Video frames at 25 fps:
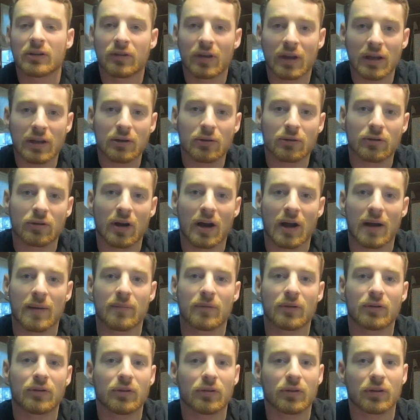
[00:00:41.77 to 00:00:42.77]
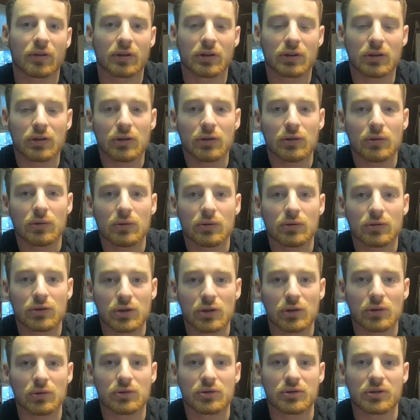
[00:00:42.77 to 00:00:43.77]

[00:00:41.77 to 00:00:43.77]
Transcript: Take your time. This is a huge